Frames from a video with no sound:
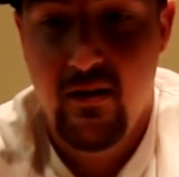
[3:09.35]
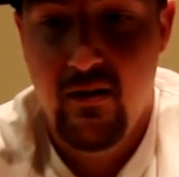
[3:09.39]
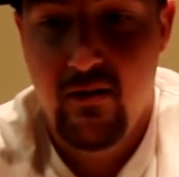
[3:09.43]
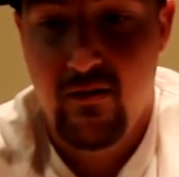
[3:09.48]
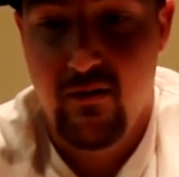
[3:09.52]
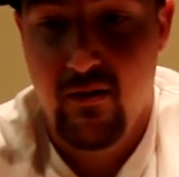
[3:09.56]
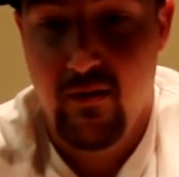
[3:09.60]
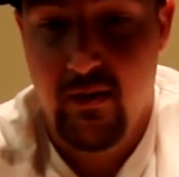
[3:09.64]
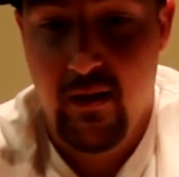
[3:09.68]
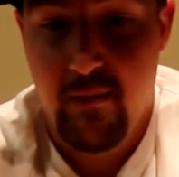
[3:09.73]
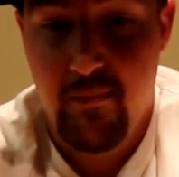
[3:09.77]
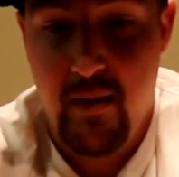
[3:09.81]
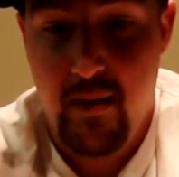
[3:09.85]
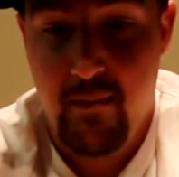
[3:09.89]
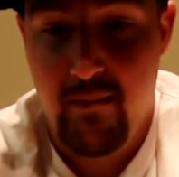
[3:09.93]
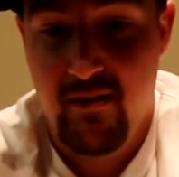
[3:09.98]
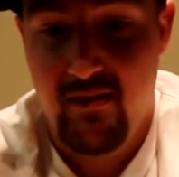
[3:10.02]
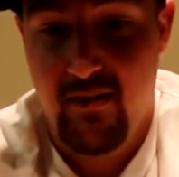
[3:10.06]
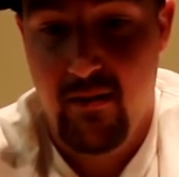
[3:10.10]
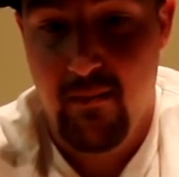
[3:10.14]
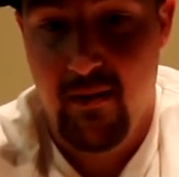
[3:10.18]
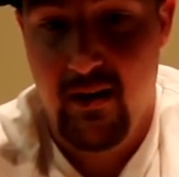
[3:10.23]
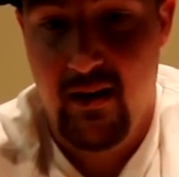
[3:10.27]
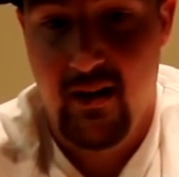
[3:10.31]
So that may be
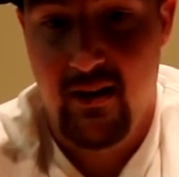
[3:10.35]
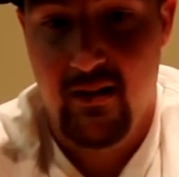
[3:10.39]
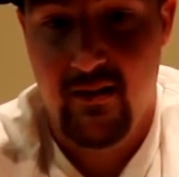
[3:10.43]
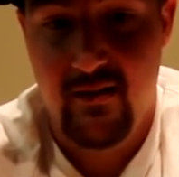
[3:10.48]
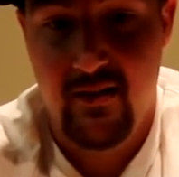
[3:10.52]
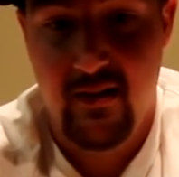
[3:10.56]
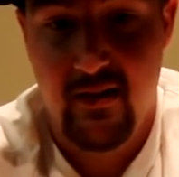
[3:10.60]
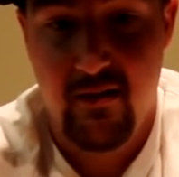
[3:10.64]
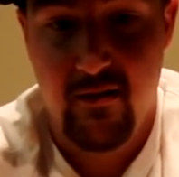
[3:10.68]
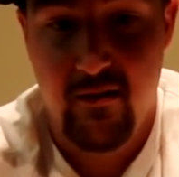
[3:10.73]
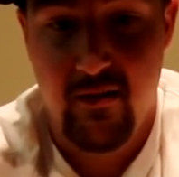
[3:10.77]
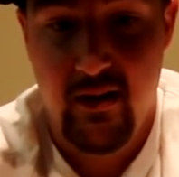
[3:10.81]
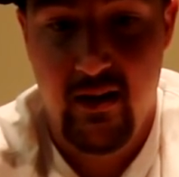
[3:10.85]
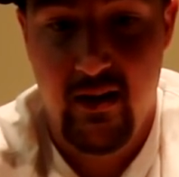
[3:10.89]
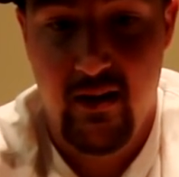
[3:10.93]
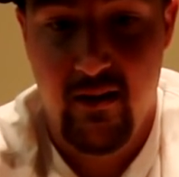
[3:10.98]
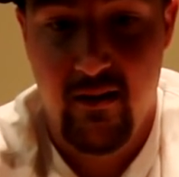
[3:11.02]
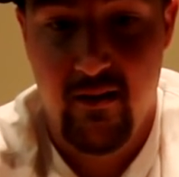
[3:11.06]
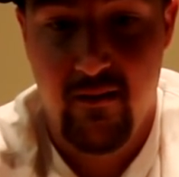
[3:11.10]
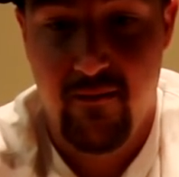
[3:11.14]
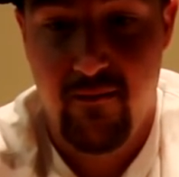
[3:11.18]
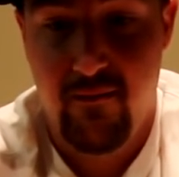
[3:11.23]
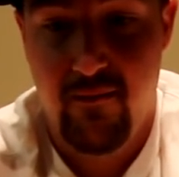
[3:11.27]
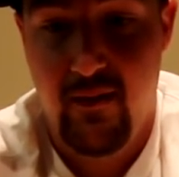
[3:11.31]
something to consider
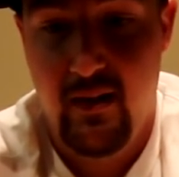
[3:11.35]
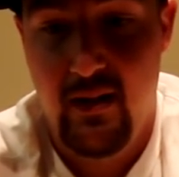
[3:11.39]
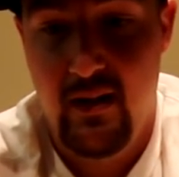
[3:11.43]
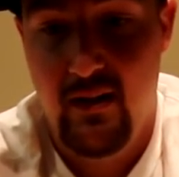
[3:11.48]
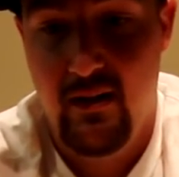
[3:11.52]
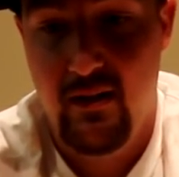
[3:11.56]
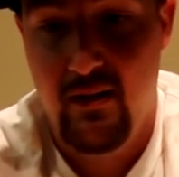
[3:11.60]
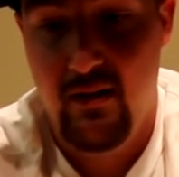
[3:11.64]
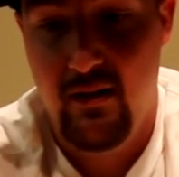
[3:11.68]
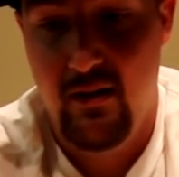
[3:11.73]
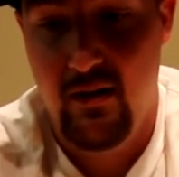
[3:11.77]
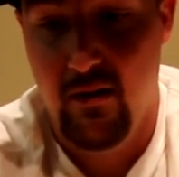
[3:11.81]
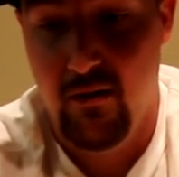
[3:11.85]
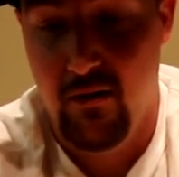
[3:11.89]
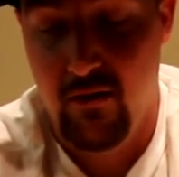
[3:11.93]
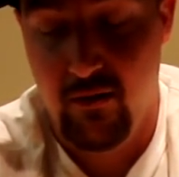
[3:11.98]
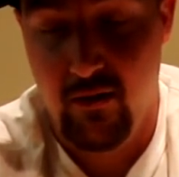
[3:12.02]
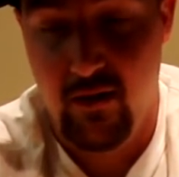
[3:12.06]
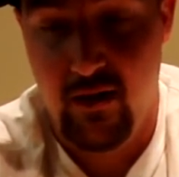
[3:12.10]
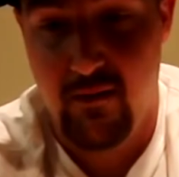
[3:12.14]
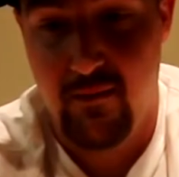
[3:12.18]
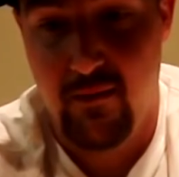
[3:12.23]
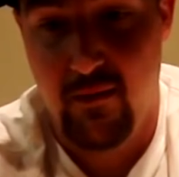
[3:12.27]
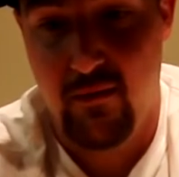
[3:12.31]
if, you know, you're
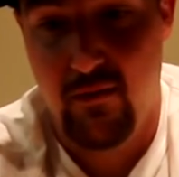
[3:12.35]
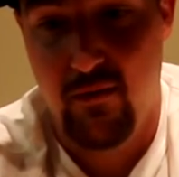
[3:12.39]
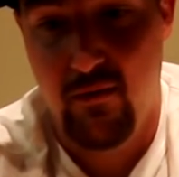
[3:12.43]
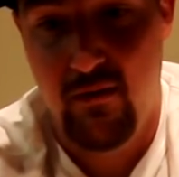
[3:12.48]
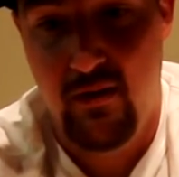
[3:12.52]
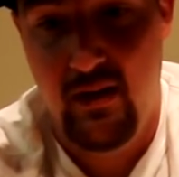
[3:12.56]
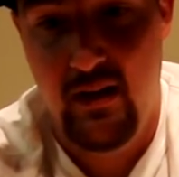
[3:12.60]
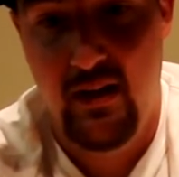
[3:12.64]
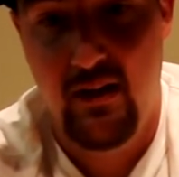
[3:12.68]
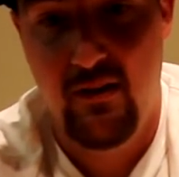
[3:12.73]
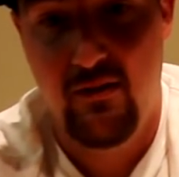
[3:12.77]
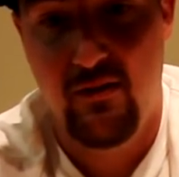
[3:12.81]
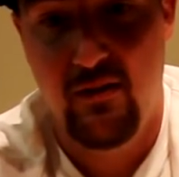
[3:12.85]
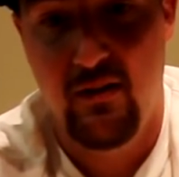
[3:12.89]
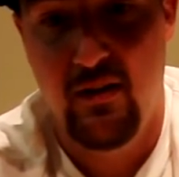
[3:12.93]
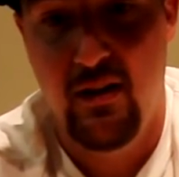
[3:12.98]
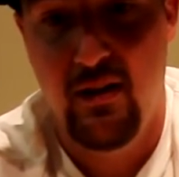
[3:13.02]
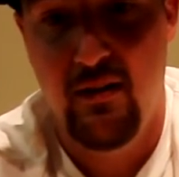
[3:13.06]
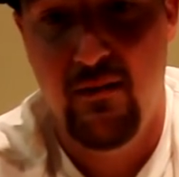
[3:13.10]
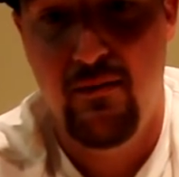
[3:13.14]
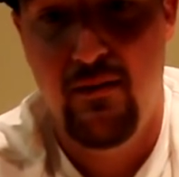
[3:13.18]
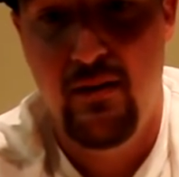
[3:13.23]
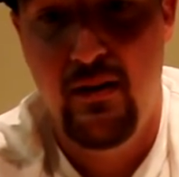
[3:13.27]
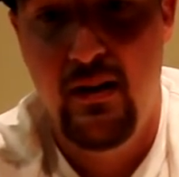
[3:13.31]
looking for a 13-inch
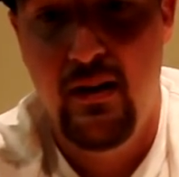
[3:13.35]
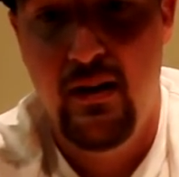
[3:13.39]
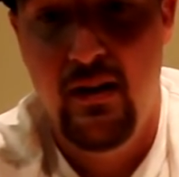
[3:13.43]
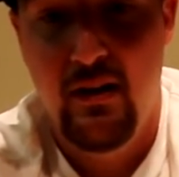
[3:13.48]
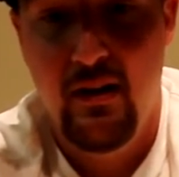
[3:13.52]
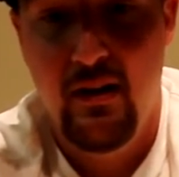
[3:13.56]
glove.